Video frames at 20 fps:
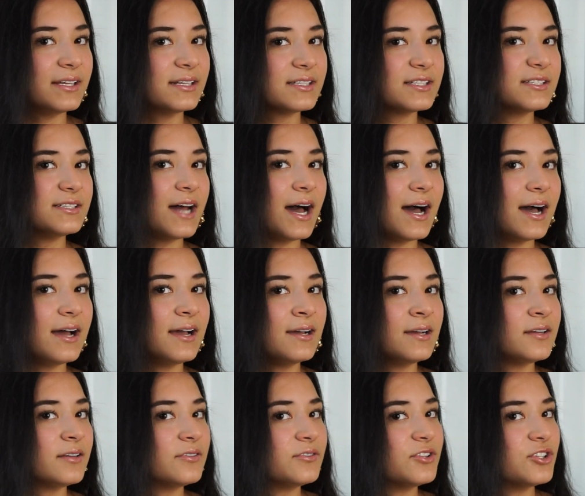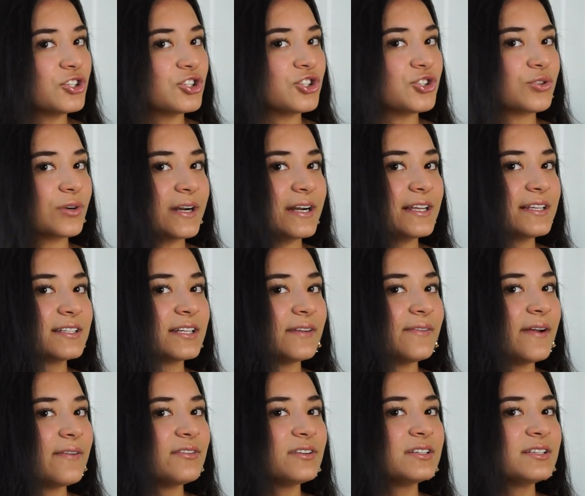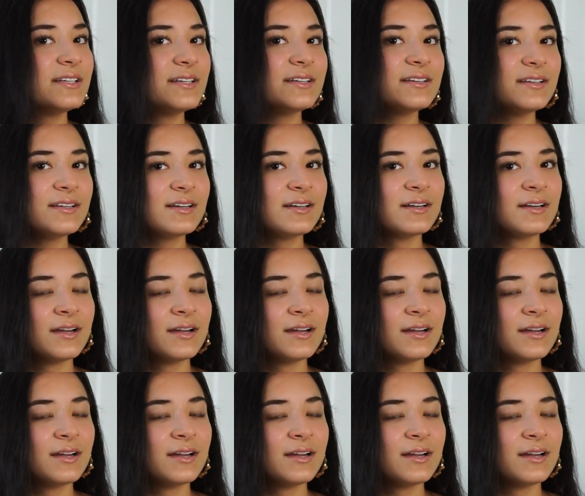It's not the straightest I've ever seen.